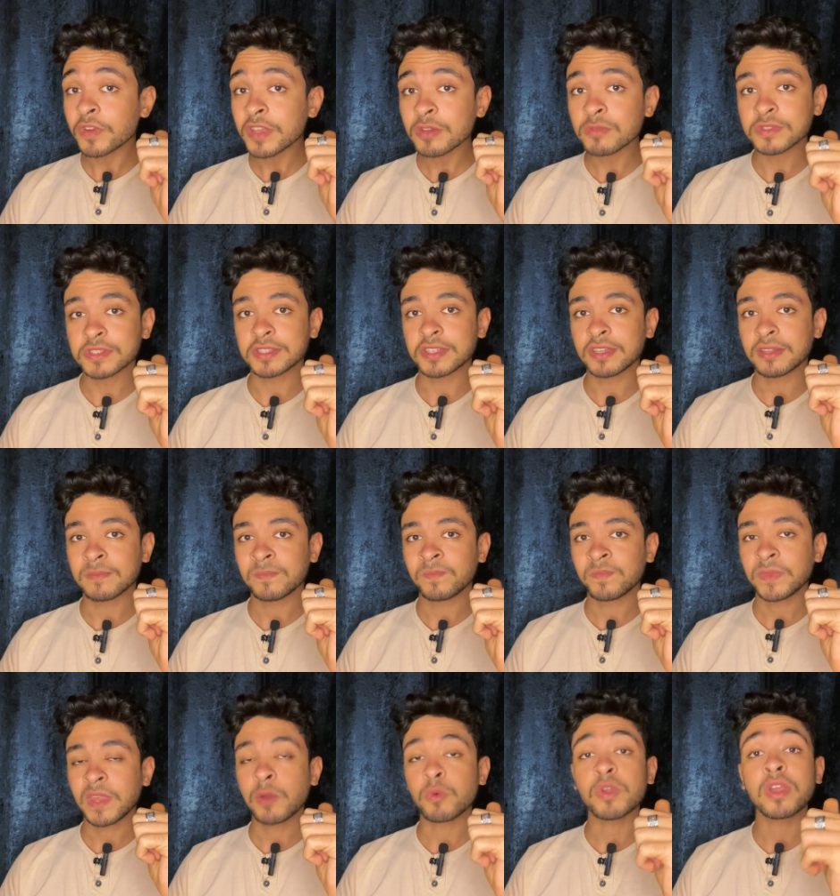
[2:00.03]
frequency.
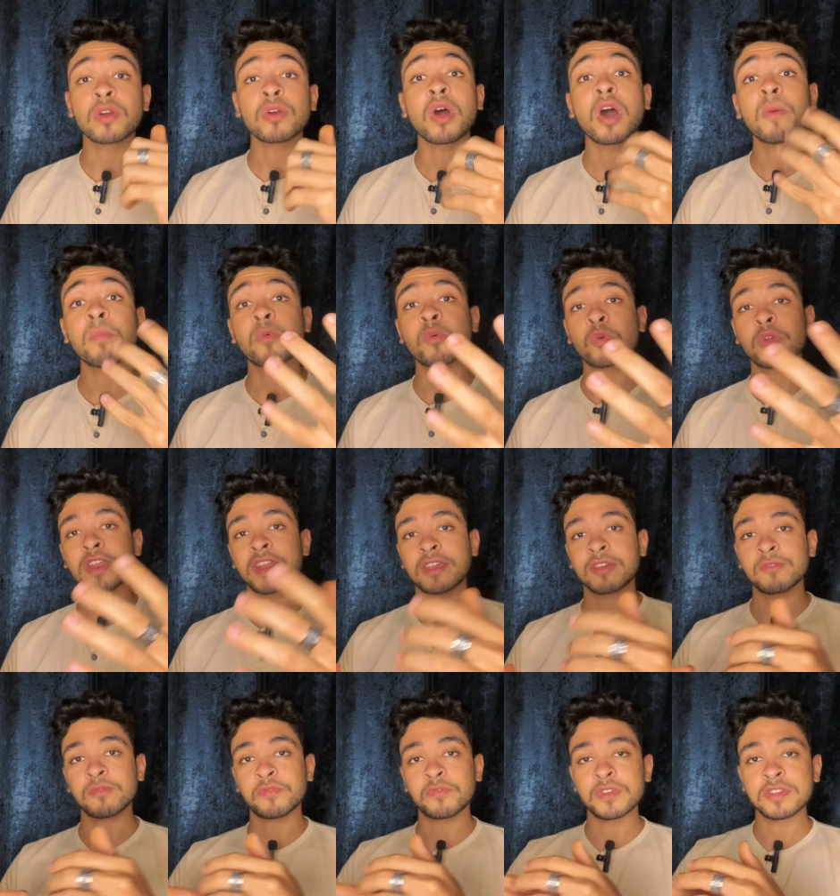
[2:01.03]
We are
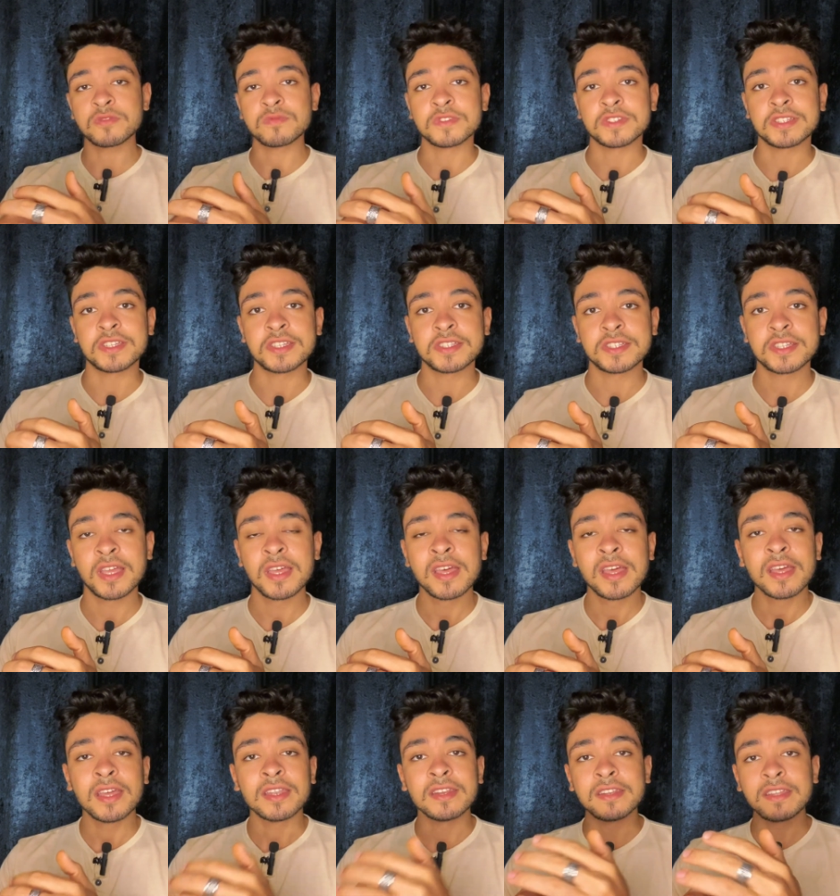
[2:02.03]
operating on frequencies.
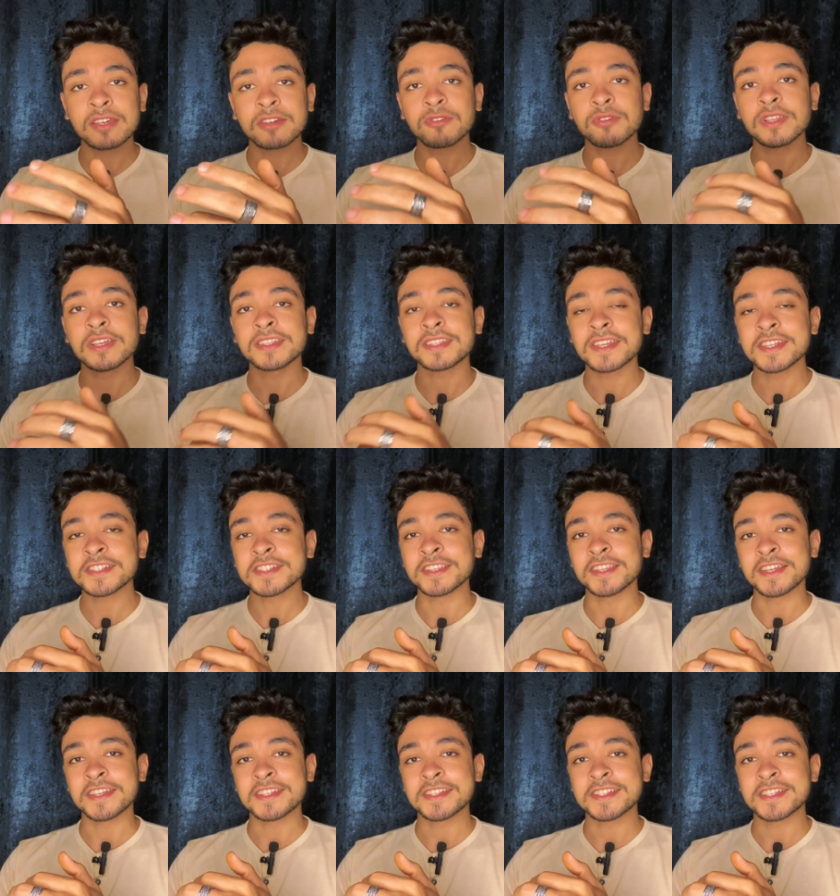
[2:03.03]
Nikola
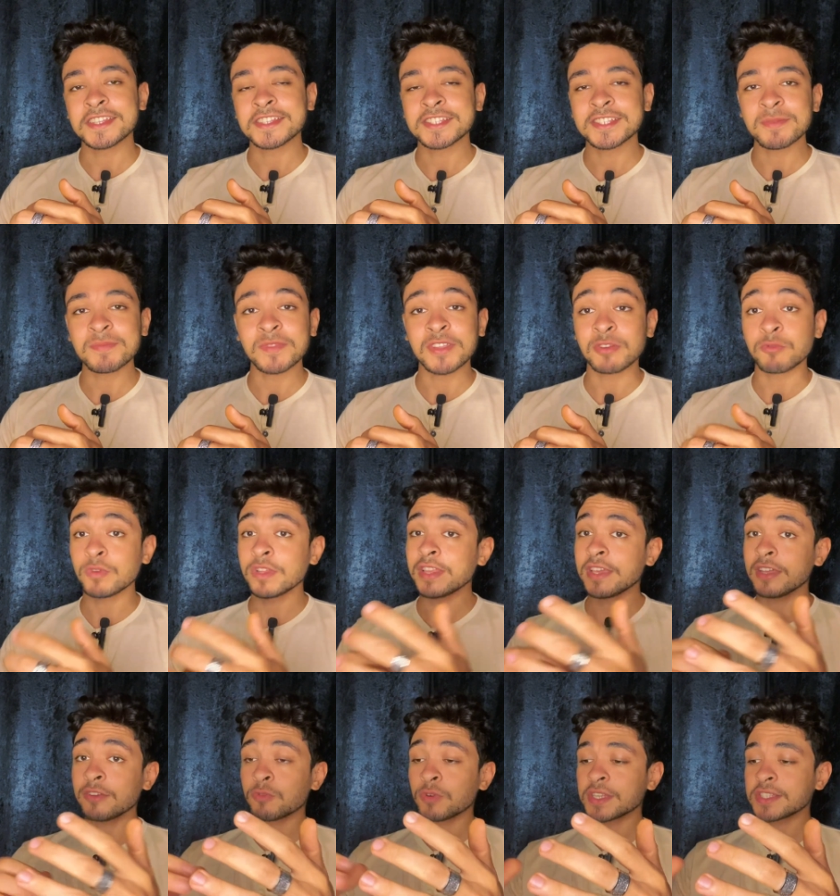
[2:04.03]
Tesla said something
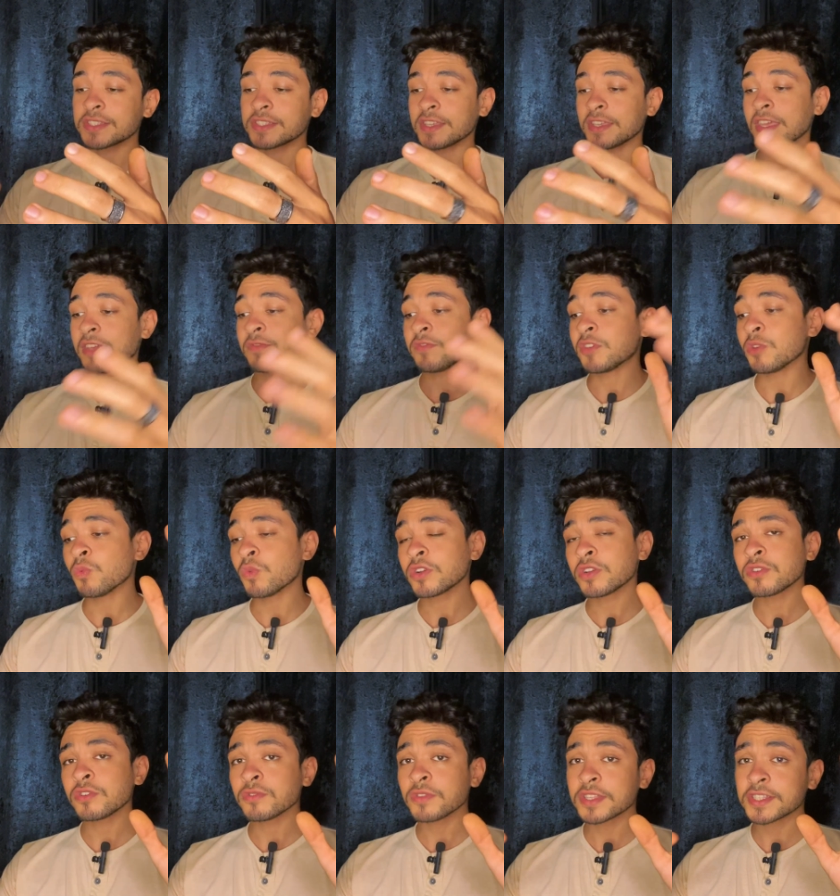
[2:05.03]
really interesting. If you
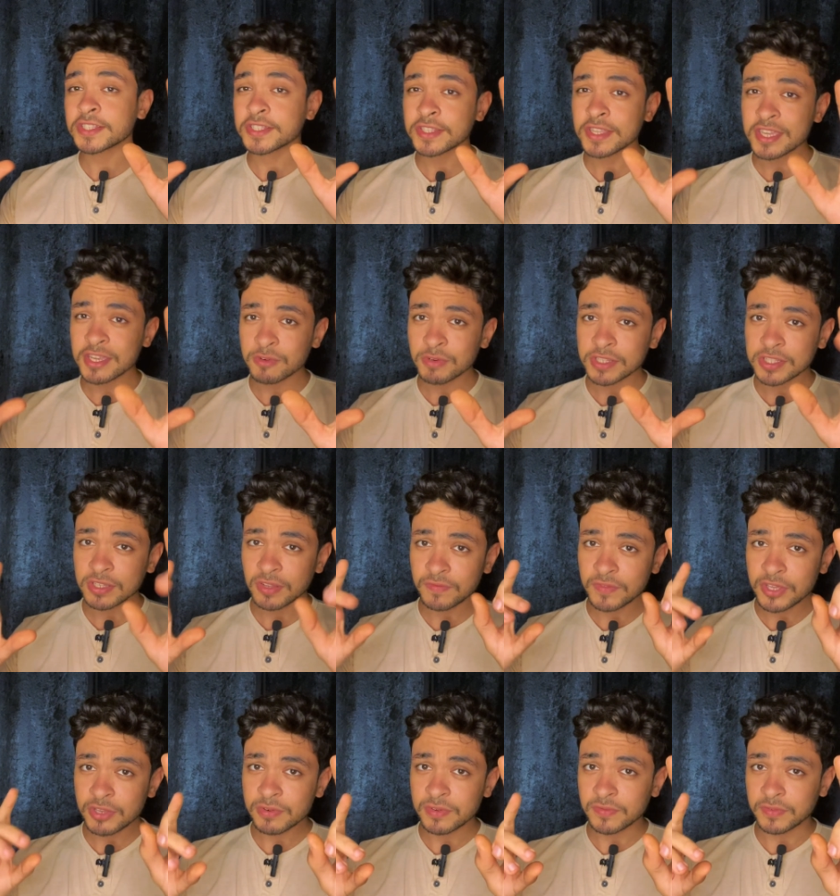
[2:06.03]
want to know the secrets
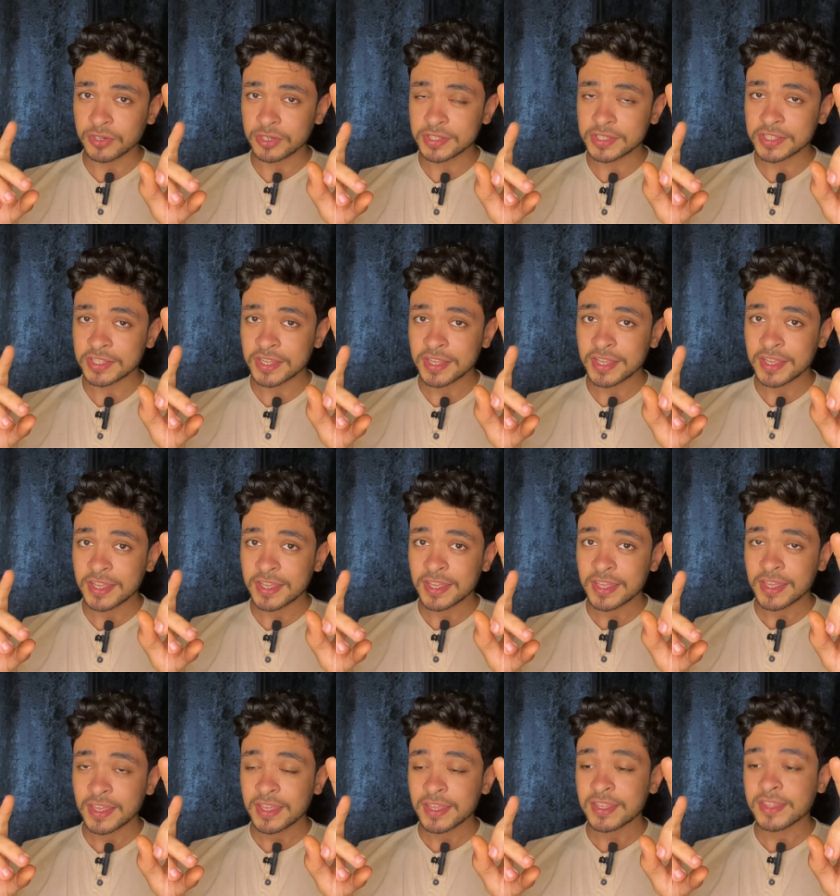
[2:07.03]
of the universe,
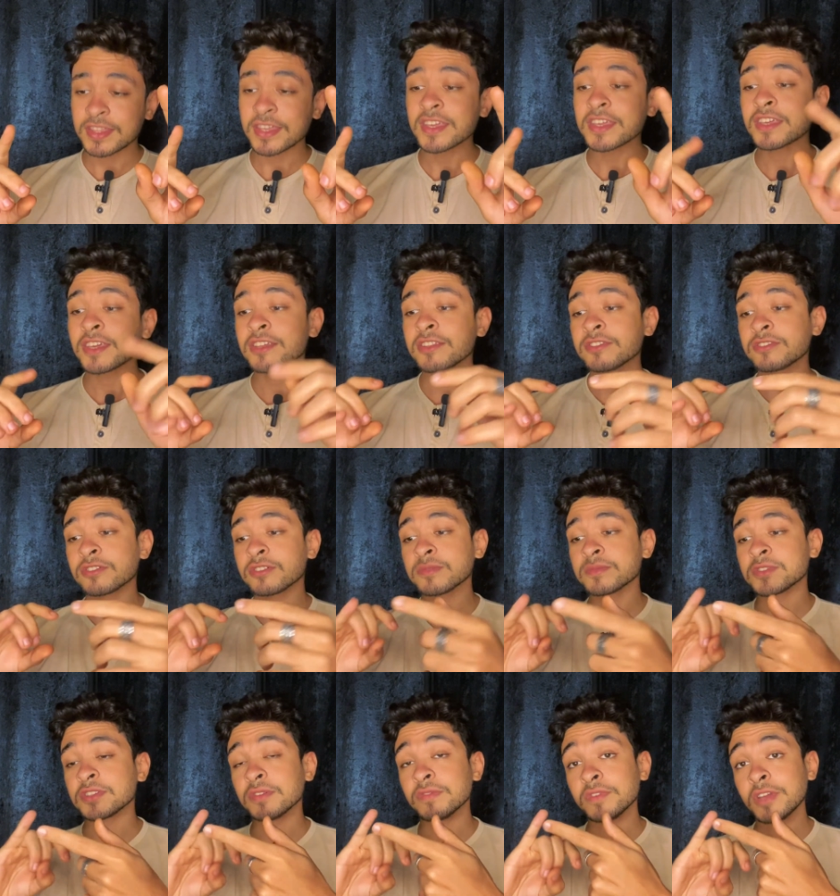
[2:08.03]
think in
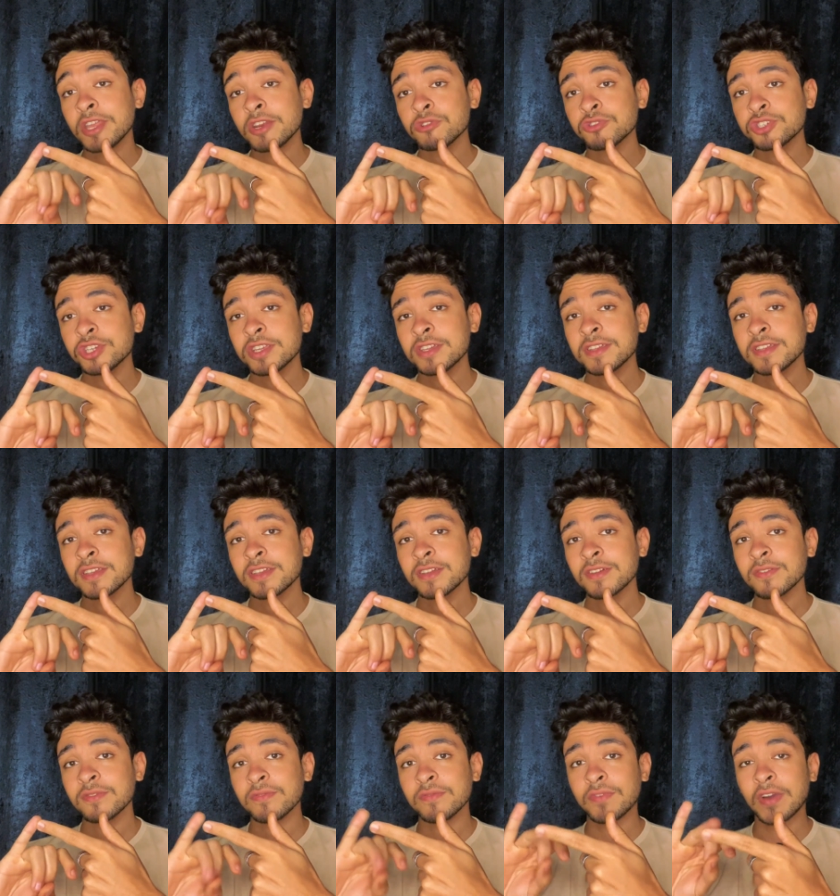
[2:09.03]
terms of energy,
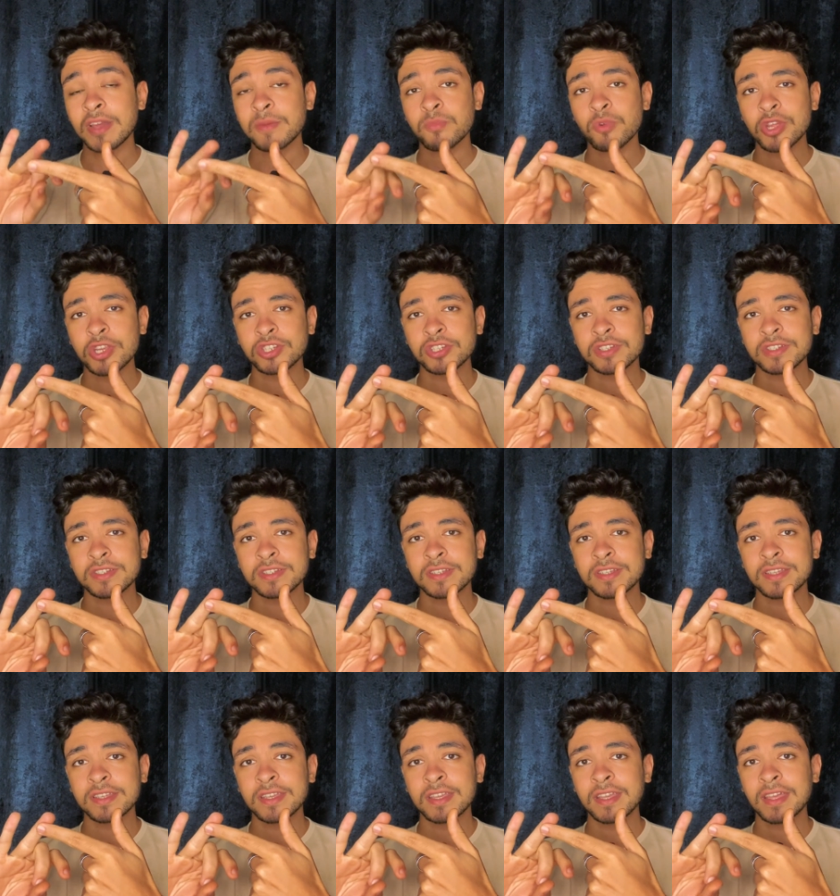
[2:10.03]
vibration,
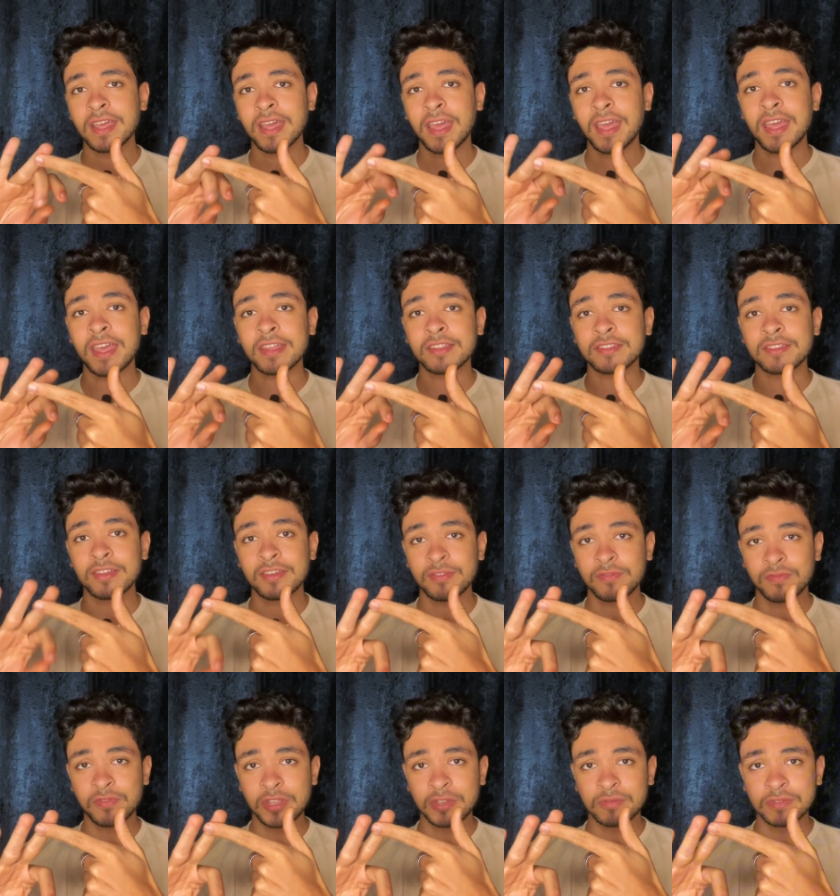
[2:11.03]
and
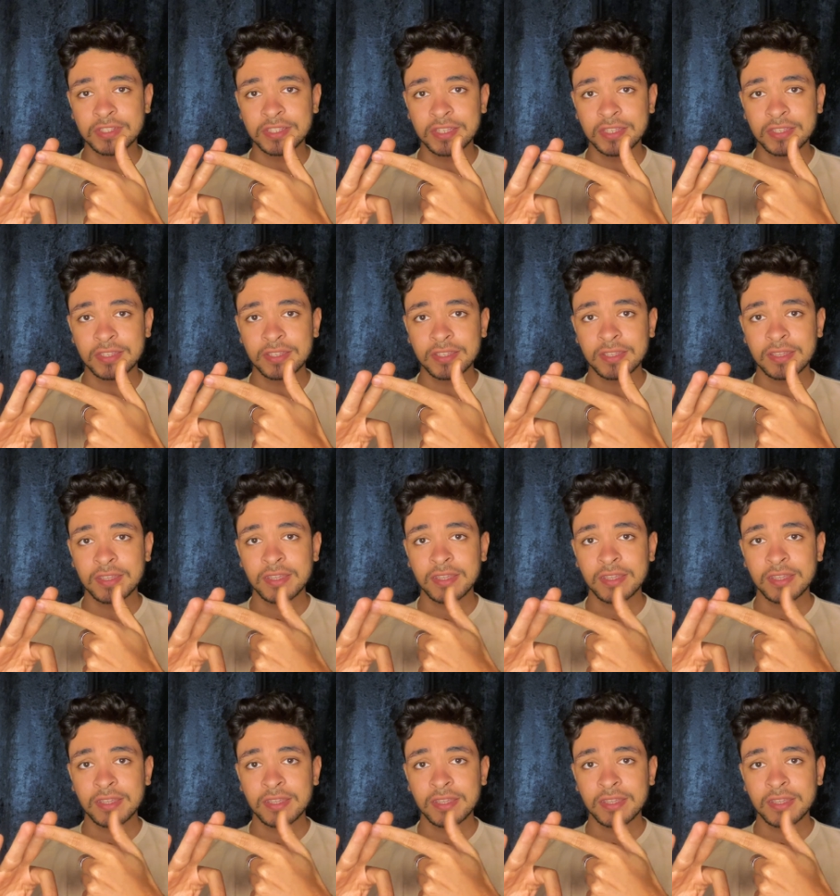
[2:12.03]
frequency.